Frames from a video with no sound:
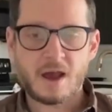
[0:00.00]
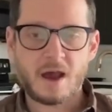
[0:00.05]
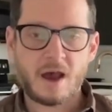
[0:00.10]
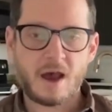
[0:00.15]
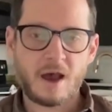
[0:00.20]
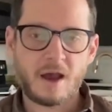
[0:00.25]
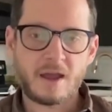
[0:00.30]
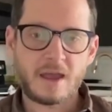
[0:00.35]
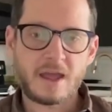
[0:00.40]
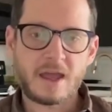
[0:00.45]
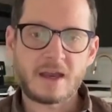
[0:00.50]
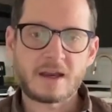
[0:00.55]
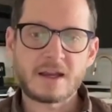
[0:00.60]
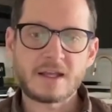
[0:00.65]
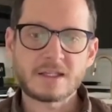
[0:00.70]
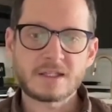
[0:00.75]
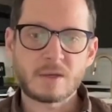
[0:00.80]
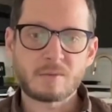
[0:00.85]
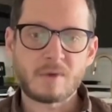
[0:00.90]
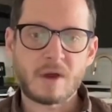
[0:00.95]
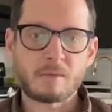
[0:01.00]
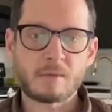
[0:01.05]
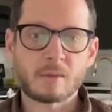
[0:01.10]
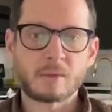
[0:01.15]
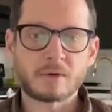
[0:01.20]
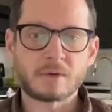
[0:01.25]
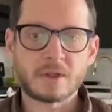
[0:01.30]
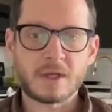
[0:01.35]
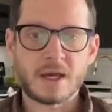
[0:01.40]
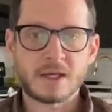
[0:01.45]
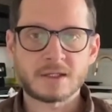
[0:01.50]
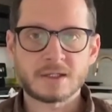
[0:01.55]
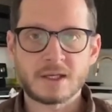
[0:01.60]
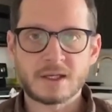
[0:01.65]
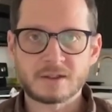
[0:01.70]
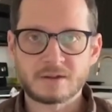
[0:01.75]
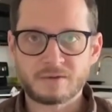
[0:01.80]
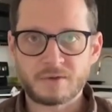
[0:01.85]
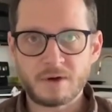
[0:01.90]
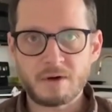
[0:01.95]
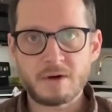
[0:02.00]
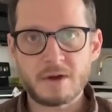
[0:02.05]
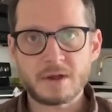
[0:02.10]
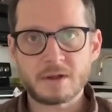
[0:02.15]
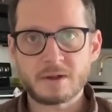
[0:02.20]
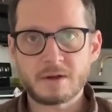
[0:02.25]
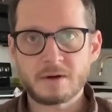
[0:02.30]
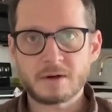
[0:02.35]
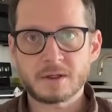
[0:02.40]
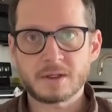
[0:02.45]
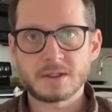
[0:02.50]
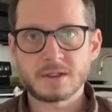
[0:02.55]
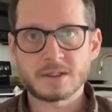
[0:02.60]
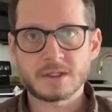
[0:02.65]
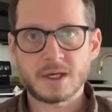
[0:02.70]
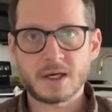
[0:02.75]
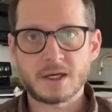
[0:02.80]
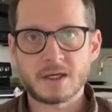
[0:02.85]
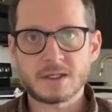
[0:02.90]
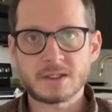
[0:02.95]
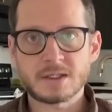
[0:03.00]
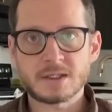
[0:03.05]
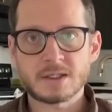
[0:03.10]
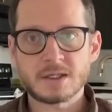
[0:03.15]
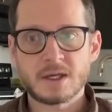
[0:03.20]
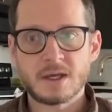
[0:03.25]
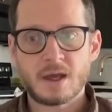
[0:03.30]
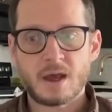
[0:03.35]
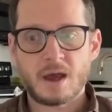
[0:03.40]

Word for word: Uh, and is it memorable? Yes. It's very clear and concise,